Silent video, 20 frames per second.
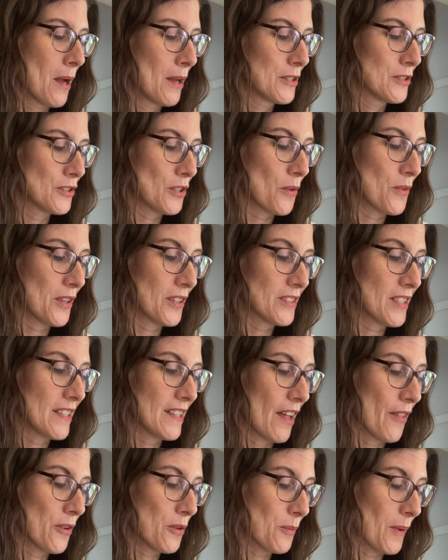So there's
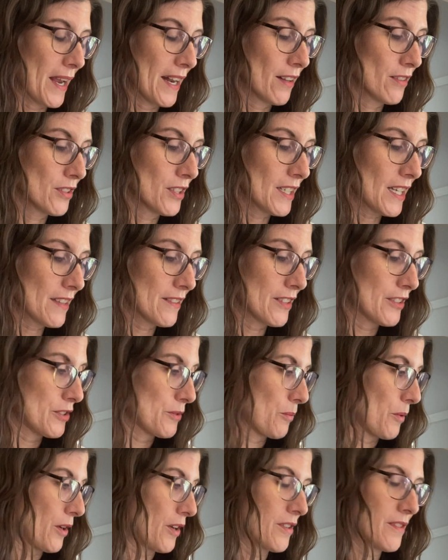another way to look at this
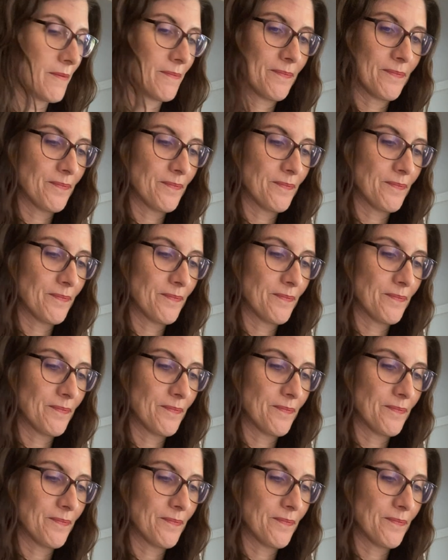word.